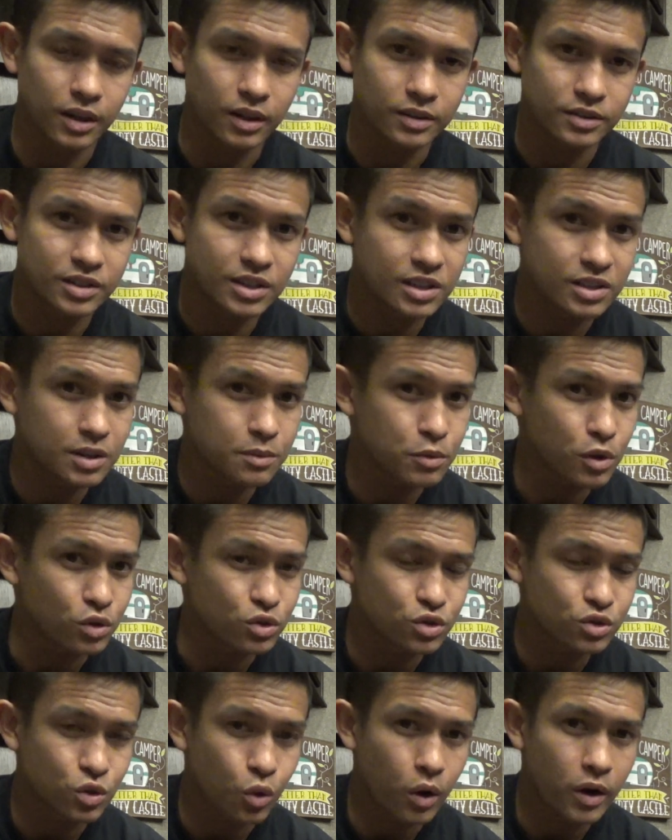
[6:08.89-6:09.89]
I see some of
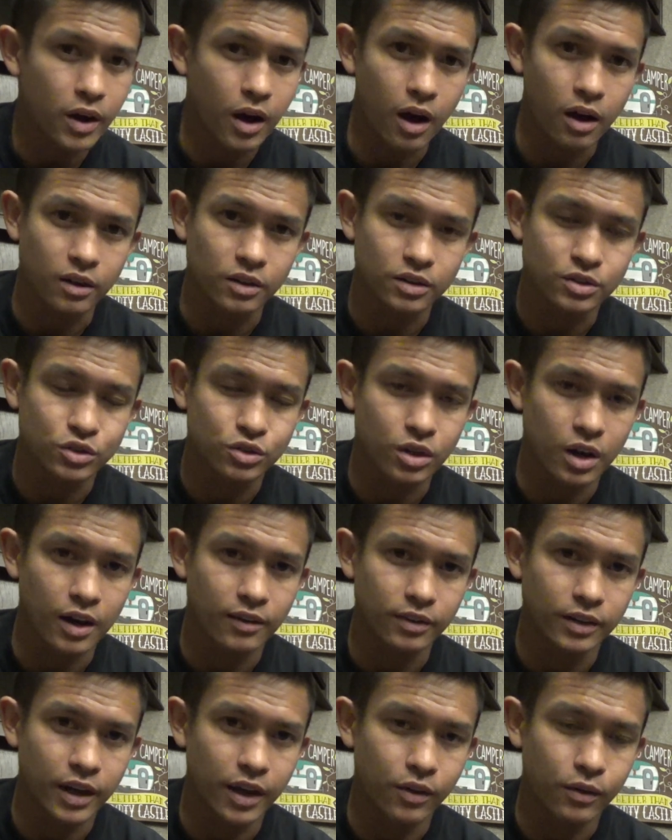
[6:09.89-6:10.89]
those toy haulers
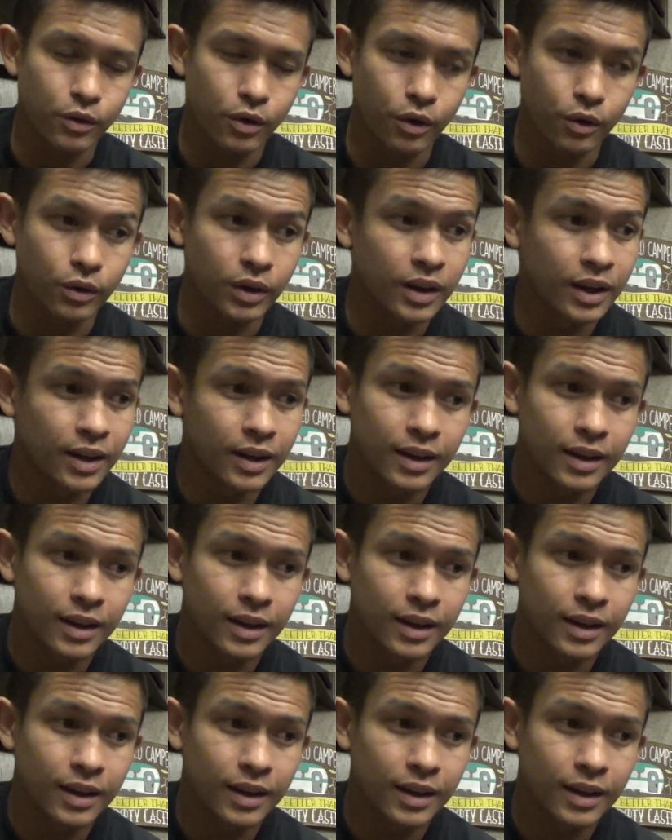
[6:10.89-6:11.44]
driving down the road,